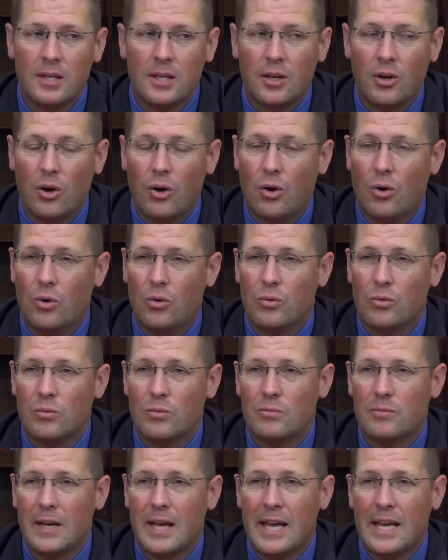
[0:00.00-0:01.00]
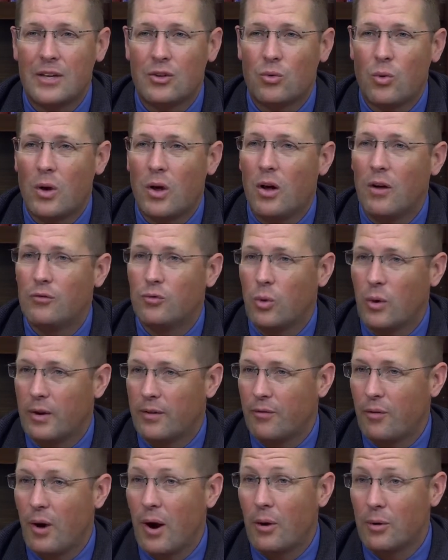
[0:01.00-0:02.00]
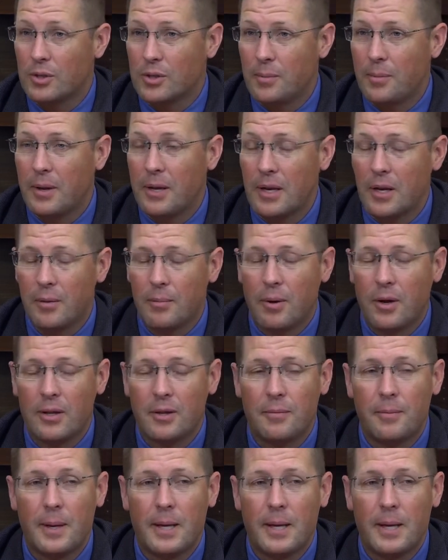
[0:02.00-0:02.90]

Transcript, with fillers: you know, eight, twelve, twenty-four hours, depending upon the